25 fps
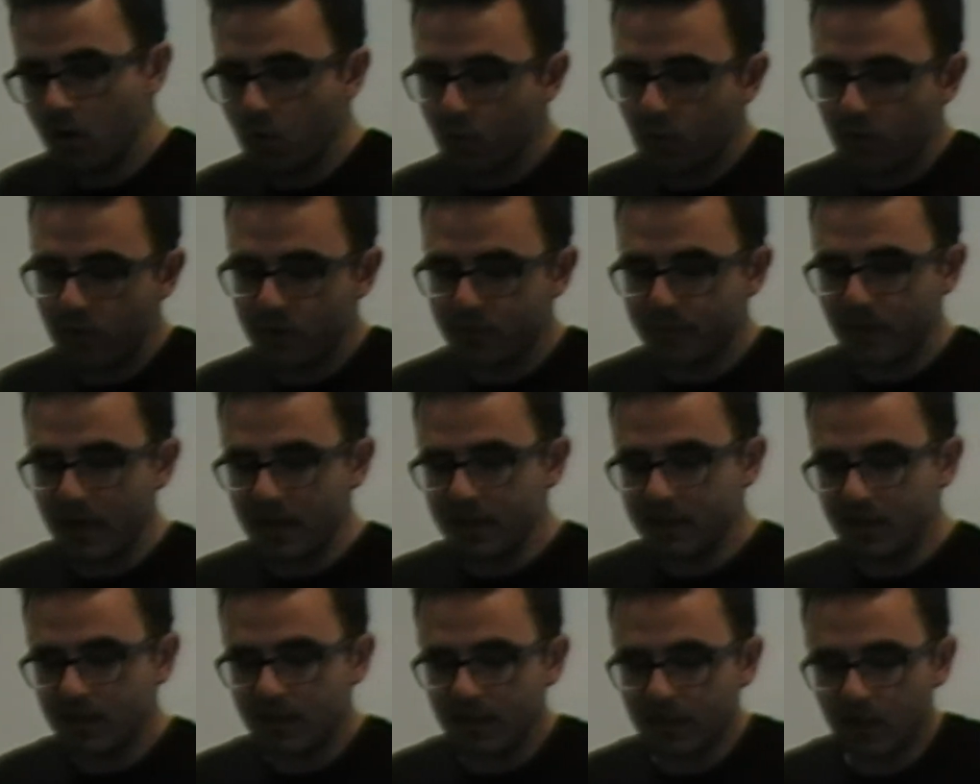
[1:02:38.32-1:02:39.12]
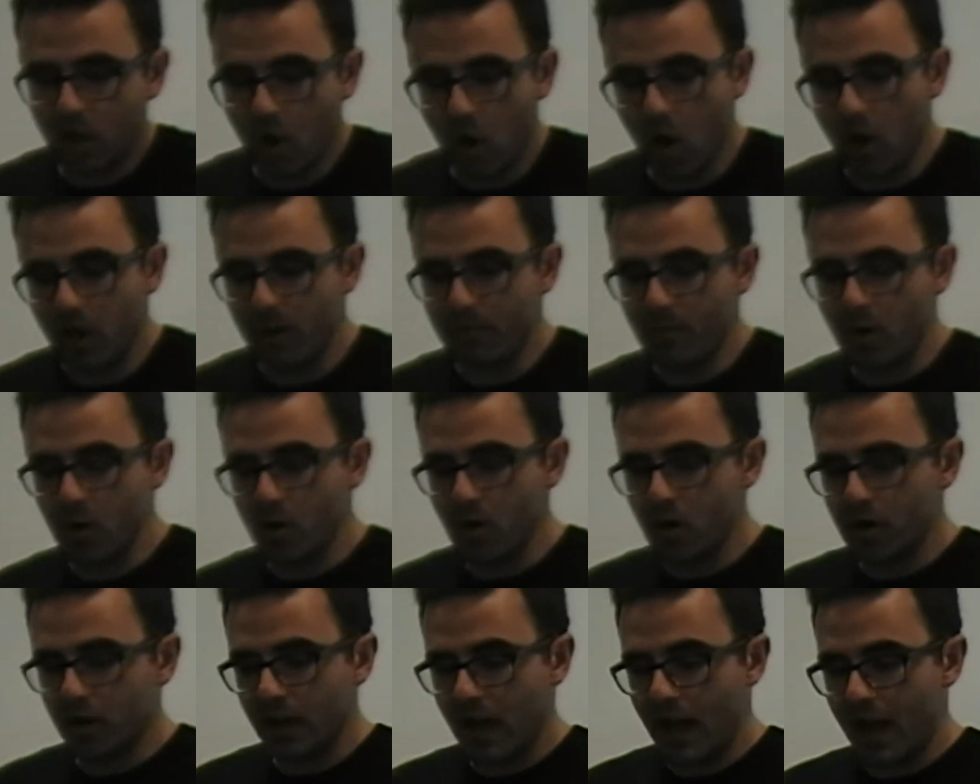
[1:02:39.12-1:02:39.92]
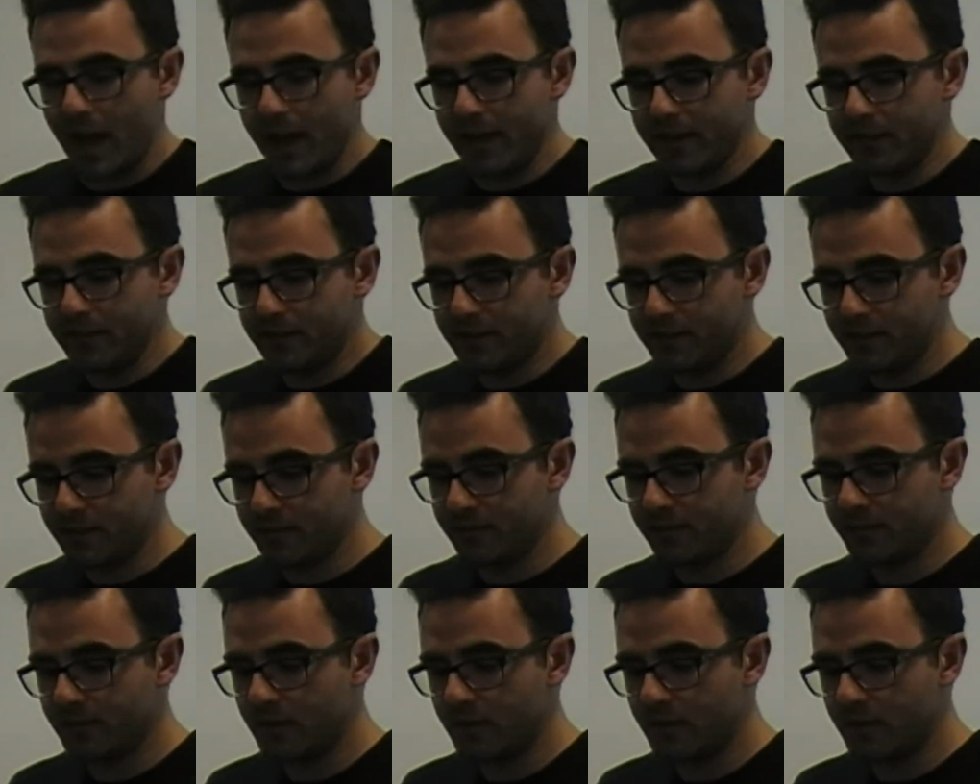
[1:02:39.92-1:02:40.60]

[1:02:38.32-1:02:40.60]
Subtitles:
we basically call Mongo clients,